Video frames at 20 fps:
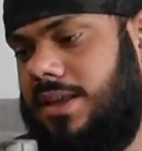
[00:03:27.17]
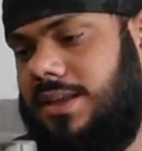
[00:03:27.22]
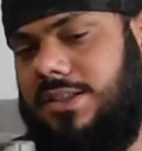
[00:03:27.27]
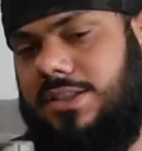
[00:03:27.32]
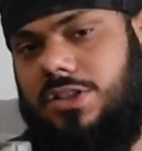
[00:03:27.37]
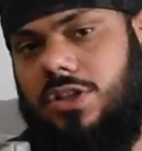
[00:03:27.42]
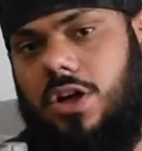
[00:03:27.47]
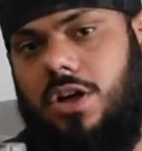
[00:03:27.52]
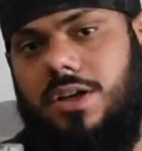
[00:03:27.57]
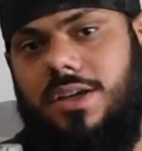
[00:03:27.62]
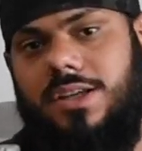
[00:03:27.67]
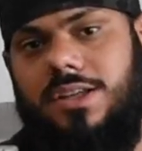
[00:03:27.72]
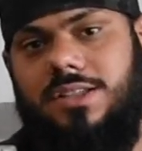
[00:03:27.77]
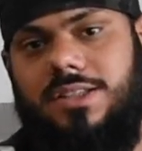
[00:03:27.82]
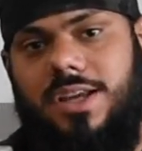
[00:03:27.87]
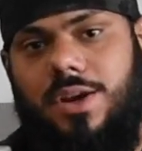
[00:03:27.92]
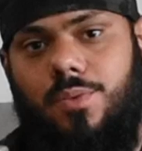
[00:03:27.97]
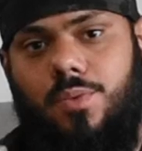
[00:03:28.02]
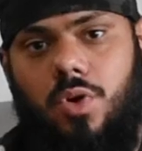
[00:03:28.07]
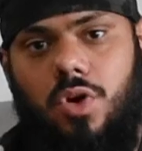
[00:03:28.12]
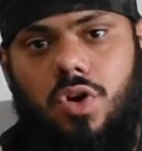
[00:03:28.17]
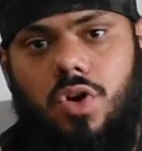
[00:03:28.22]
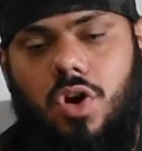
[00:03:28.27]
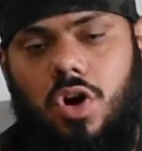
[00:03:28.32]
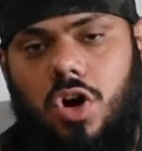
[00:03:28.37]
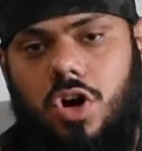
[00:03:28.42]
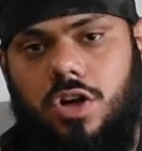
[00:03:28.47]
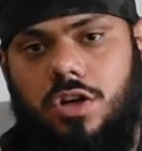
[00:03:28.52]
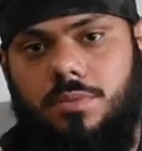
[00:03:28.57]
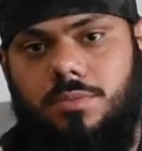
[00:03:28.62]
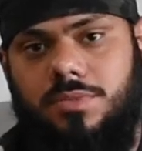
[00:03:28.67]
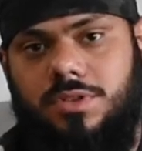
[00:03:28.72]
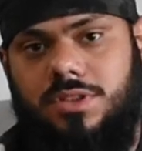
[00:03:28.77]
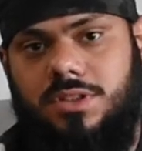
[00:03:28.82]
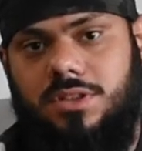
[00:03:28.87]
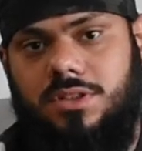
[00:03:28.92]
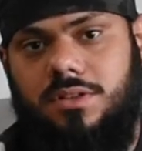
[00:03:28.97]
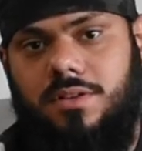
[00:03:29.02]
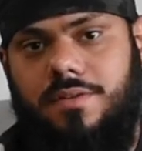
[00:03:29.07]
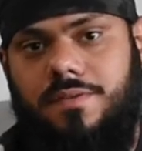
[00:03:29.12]
This stock is a Royal
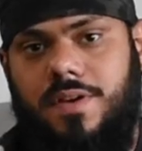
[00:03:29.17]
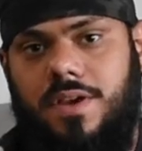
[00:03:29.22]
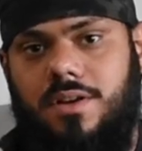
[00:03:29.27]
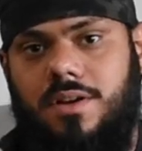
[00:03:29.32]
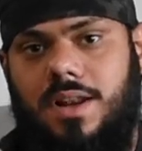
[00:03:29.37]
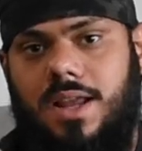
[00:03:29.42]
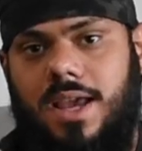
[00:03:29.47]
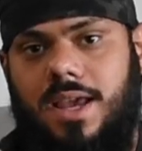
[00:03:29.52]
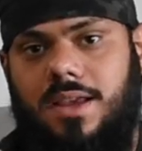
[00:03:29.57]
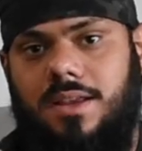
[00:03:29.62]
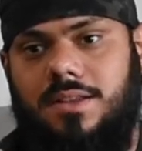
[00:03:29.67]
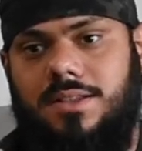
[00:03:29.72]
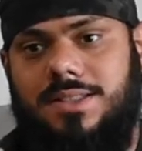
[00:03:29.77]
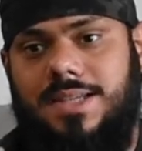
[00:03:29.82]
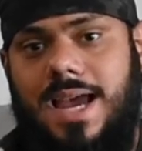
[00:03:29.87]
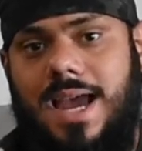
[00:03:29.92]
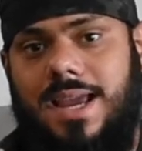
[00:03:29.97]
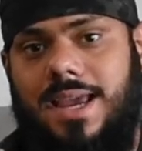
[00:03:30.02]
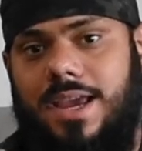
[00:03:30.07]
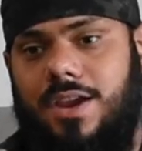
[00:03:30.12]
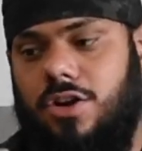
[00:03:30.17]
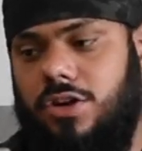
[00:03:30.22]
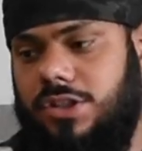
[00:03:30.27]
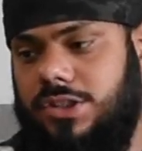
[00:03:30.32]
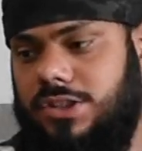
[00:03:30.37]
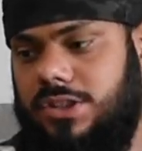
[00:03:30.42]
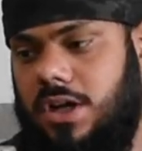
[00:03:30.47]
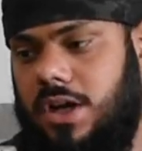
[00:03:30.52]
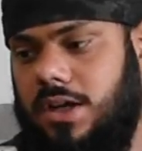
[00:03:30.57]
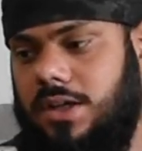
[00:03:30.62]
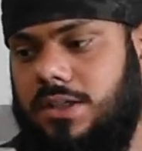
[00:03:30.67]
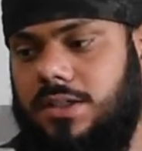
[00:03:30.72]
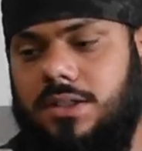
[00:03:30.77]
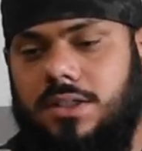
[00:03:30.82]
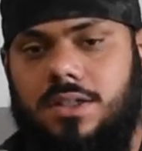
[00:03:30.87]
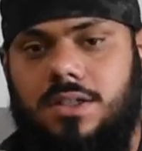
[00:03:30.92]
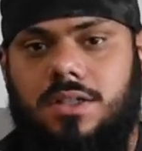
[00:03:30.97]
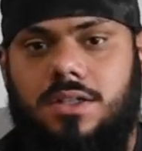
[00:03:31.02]
Arms Featherlight TAC AR stock.